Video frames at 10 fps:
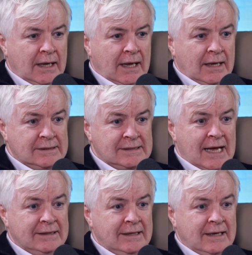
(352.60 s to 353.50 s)
Uh,
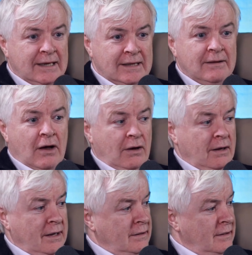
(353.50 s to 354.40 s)
standing in the
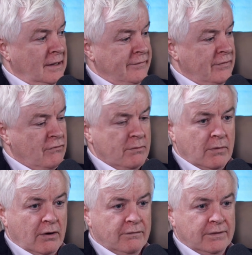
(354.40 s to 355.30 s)
in the living room
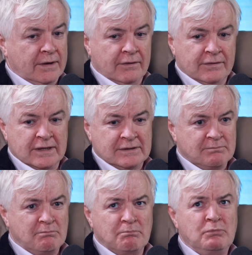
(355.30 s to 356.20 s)
of the of this
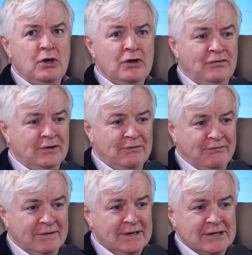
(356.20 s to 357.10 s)
beautiful
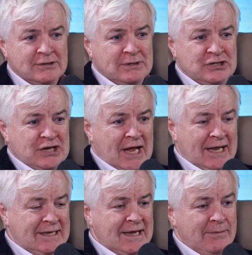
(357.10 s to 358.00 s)
Swiss
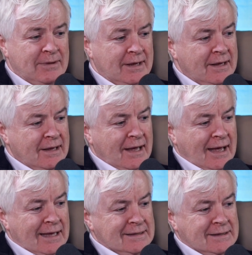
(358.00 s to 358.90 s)
chalet type thing,
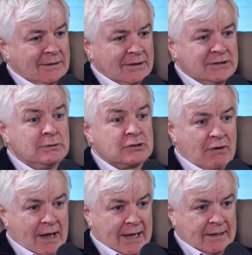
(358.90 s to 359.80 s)
and uh, she was
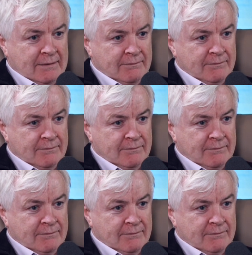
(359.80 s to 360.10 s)
crying.